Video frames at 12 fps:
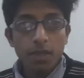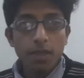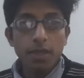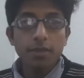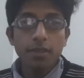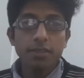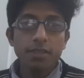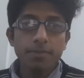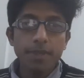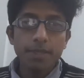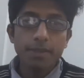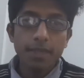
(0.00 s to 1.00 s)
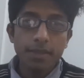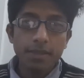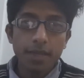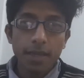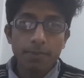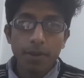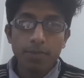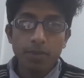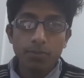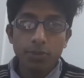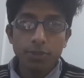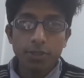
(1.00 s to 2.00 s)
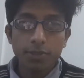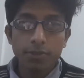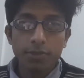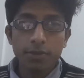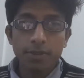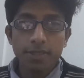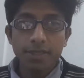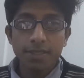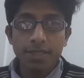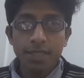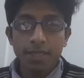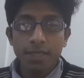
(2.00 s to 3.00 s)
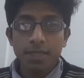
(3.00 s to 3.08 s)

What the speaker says: It doesn't mean that a public prosecutor is